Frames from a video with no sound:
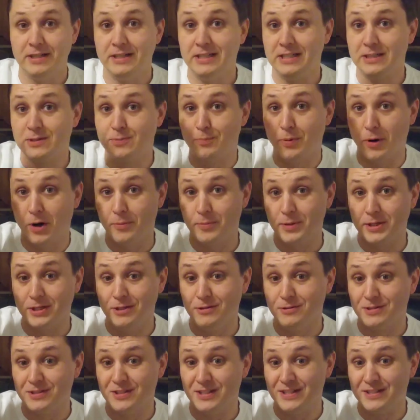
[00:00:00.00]
It's
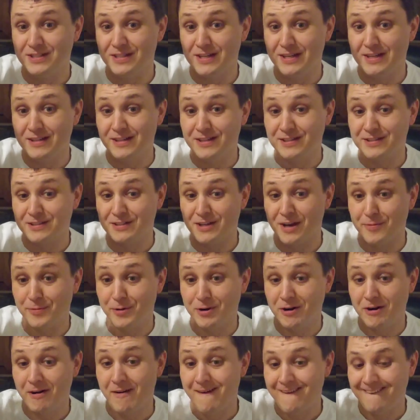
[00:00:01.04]
barbecue season this
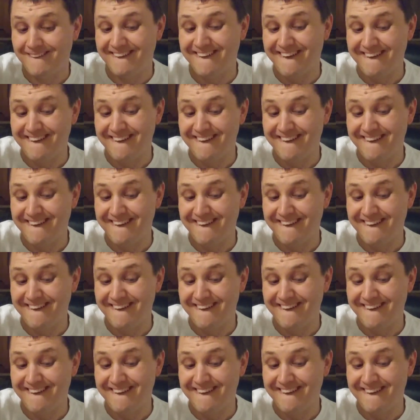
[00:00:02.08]
summer.